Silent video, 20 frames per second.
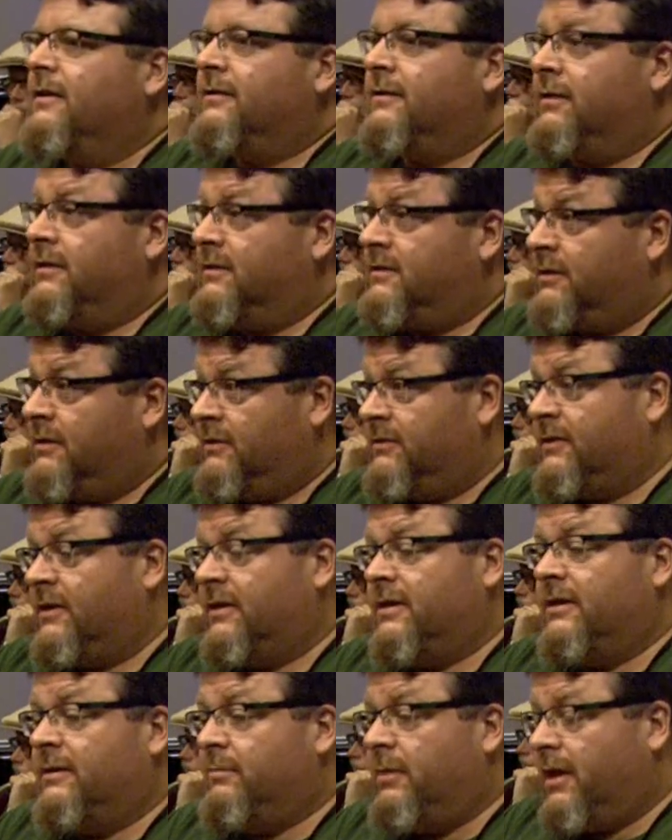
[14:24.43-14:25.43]
that he sells
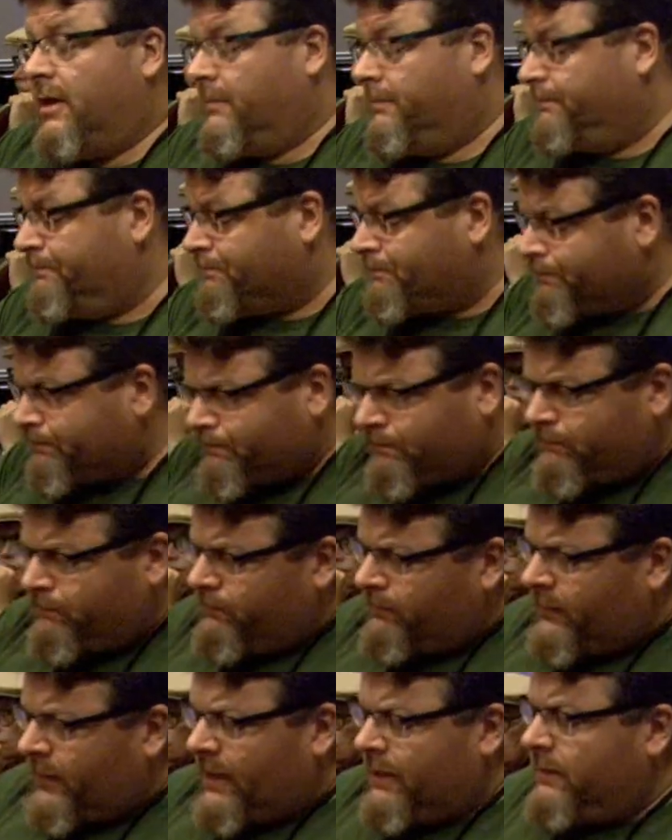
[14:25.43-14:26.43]
on eBay.
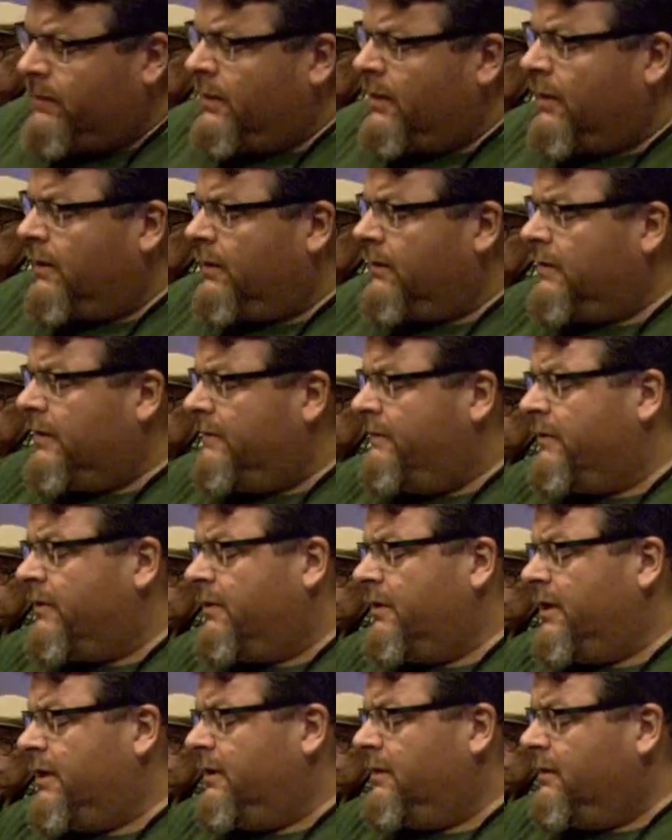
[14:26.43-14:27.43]
They're uh,
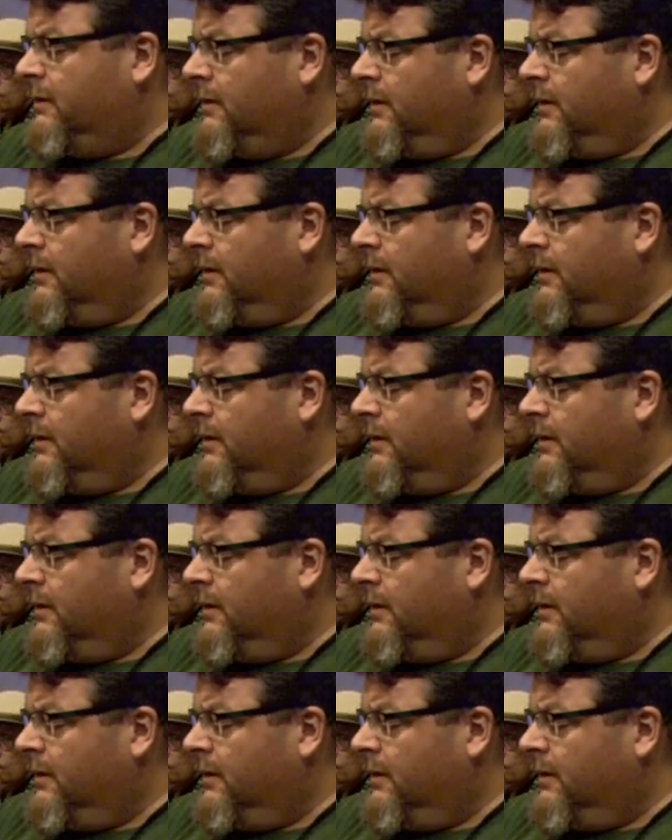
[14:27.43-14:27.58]
very